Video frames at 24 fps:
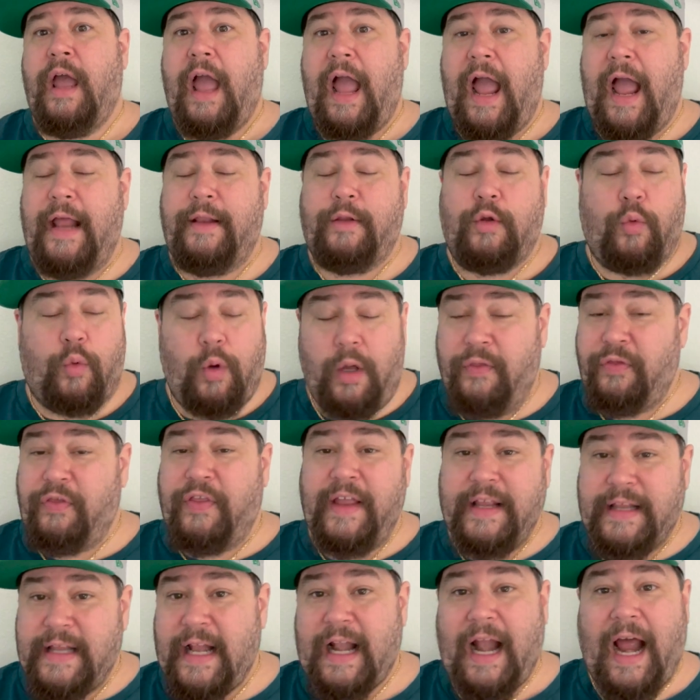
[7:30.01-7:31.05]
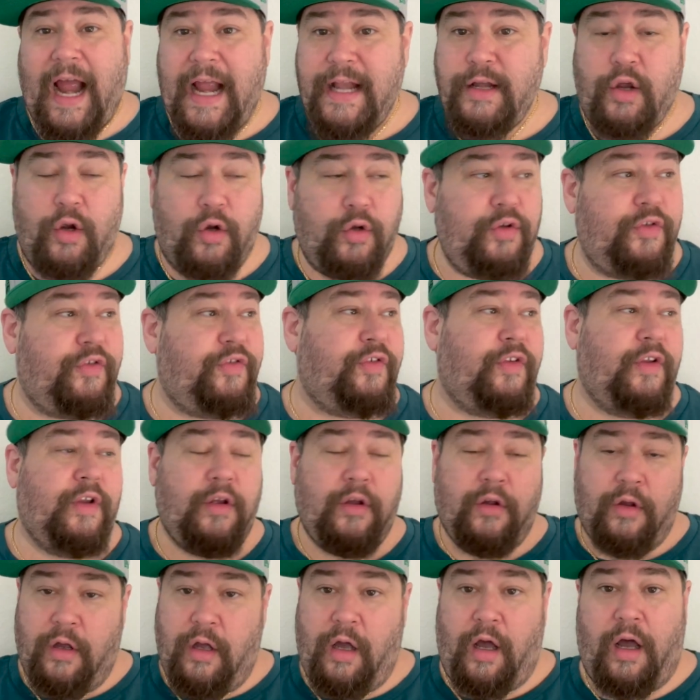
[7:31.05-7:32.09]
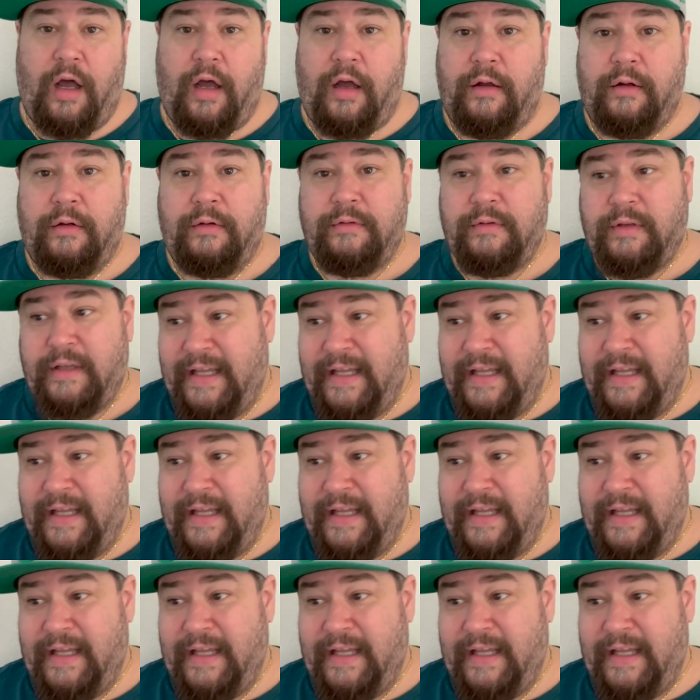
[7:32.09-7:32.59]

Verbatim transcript: And the one thing that I notice uh,